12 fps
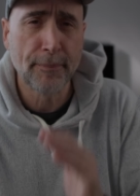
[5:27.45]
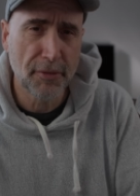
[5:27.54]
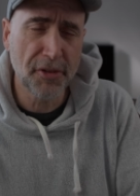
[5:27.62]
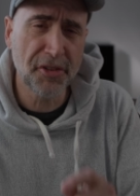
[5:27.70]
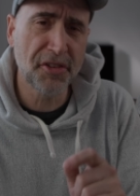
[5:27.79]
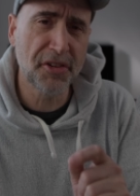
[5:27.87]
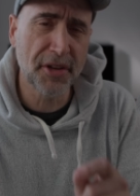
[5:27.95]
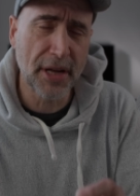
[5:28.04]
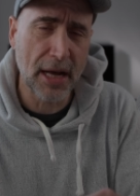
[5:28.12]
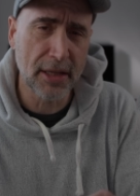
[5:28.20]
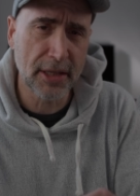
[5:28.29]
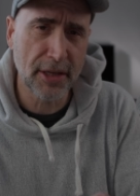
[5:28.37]
This is
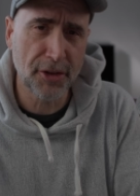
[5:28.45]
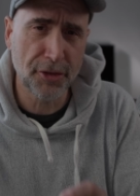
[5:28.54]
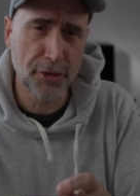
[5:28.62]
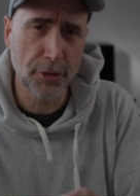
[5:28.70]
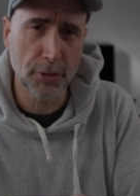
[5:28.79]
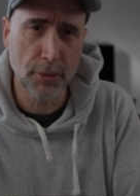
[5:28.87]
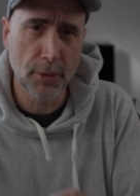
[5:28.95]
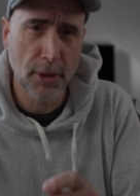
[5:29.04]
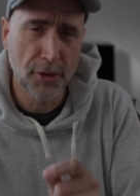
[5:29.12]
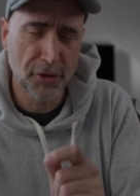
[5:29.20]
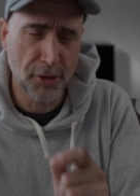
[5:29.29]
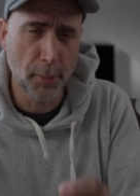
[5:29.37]
analogous to
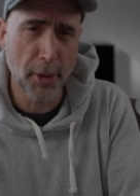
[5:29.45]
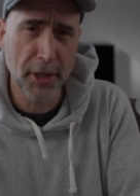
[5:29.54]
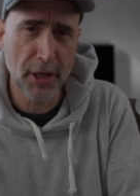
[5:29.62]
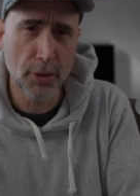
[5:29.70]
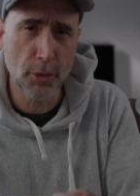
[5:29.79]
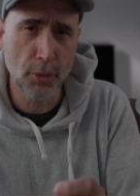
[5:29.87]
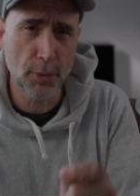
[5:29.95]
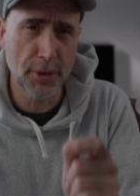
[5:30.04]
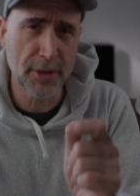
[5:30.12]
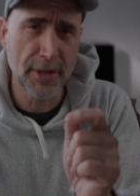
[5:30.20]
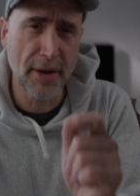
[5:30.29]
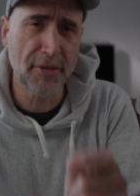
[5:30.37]
somebody who
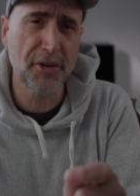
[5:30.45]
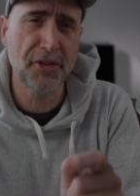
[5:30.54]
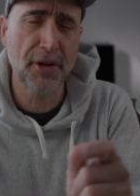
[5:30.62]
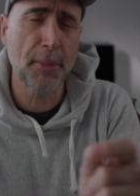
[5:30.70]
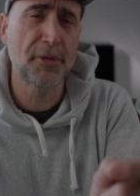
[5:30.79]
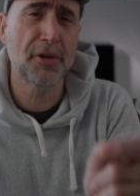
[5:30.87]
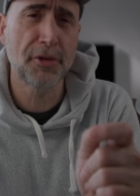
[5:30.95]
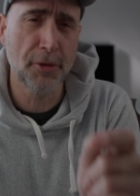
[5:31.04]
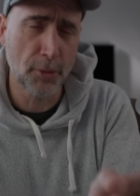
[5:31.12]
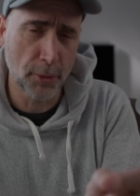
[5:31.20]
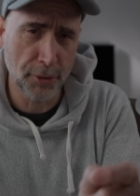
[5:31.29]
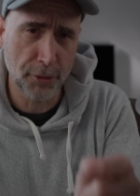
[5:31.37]
never steps
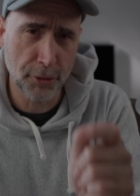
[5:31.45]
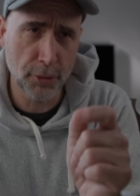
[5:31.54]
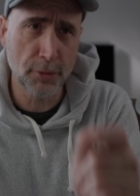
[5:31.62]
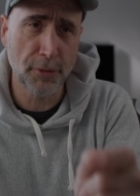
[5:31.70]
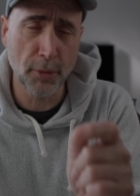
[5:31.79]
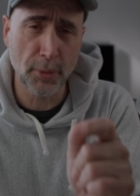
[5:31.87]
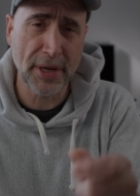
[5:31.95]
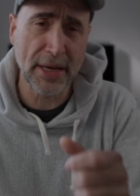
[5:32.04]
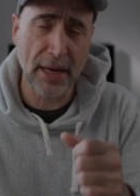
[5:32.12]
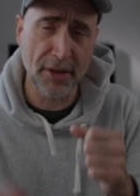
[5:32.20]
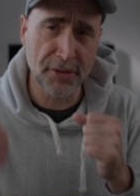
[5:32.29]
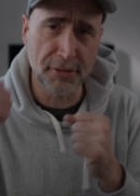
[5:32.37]
into to the
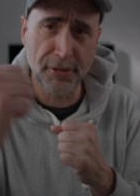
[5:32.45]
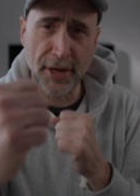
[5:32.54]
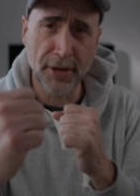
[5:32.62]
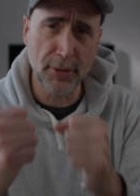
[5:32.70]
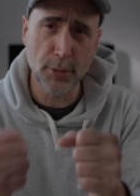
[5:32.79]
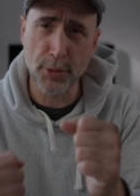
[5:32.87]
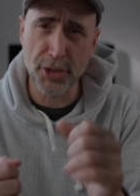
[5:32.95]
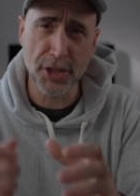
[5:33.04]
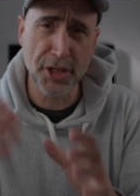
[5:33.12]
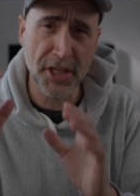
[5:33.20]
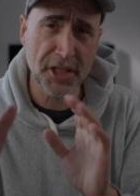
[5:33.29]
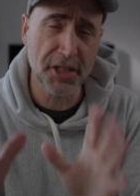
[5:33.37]
ring as a fighter, who
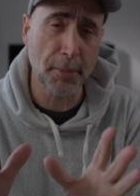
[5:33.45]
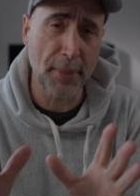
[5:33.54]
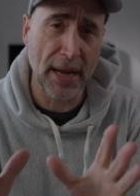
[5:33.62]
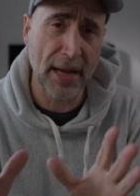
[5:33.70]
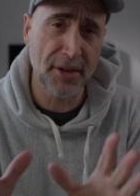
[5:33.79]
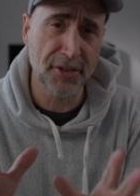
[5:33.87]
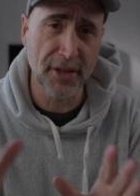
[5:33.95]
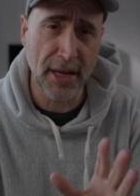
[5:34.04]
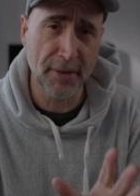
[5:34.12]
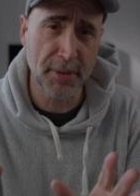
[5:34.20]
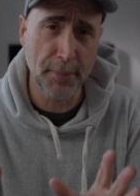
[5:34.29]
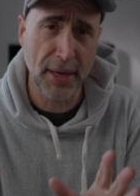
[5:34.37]
just hits the pads and
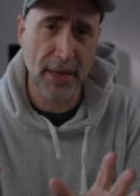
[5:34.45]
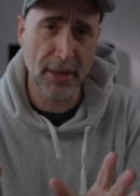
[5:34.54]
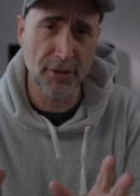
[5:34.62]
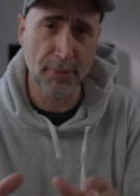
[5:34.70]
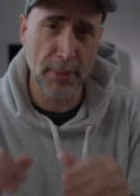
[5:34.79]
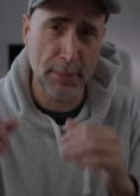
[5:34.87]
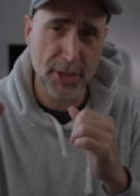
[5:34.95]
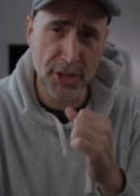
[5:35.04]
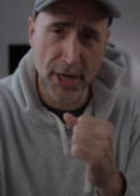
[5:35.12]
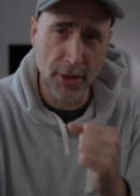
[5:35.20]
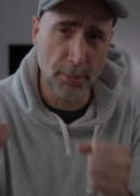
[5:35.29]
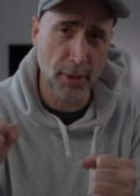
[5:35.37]
heavy bags and maybe
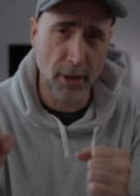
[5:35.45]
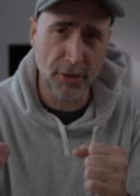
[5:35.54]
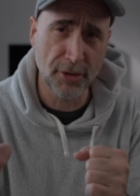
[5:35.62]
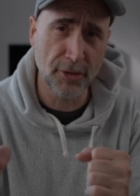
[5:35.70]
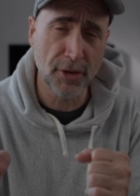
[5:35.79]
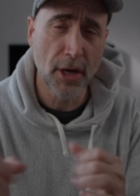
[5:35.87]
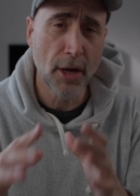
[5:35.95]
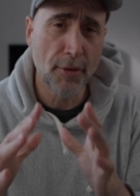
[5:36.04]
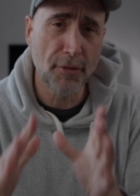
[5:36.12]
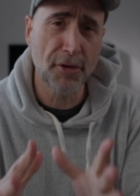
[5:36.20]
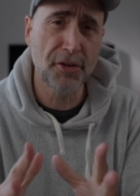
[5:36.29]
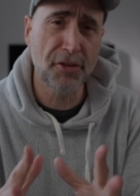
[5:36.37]
shadow boxes,
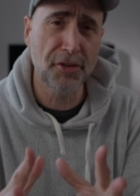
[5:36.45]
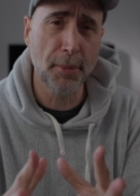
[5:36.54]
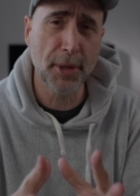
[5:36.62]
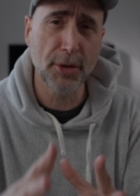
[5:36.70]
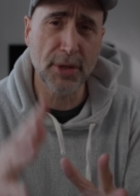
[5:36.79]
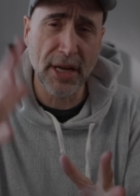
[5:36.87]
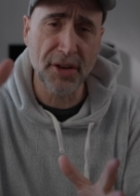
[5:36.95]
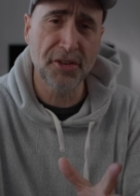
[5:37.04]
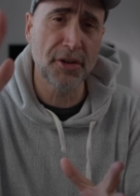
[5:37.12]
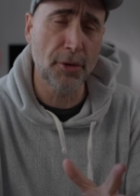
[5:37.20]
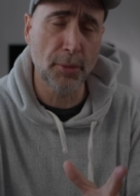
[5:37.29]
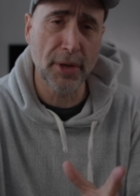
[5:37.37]
versus somebody who
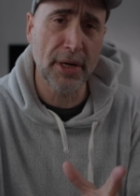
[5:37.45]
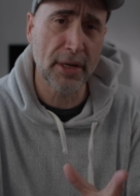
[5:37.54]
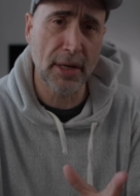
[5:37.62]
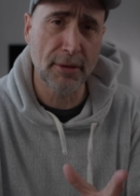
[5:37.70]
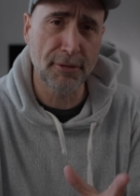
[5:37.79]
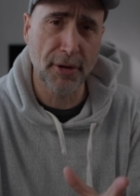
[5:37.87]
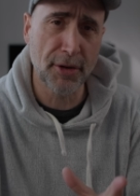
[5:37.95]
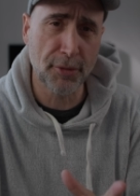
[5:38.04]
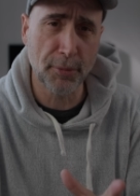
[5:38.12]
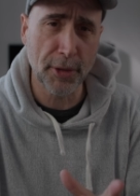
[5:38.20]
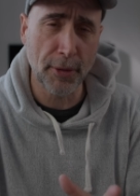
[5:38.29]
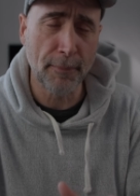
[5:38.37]
gets in the ring and
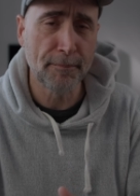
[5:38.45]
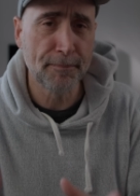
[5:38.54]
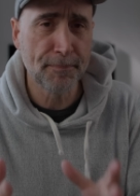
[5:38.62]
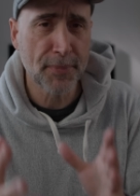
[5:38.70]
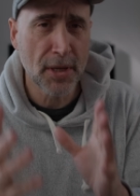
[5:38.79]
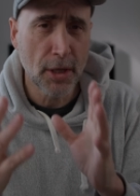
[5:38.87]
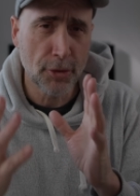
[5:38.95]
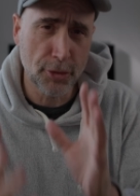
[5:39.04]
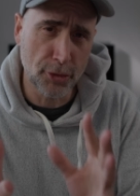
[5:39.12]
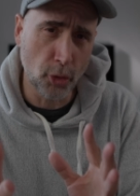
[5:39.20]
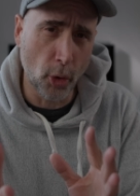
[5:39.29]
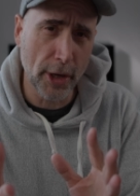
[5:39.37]
fights real.
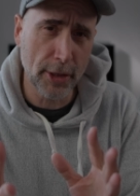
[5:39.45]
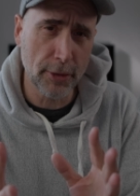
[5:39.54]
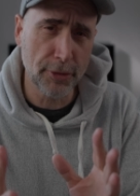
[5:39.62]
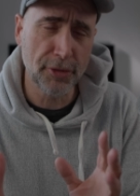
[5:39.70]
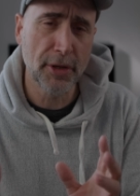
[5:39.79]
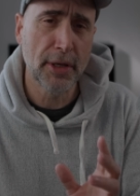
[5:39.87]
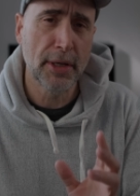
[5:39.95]
Tutorials,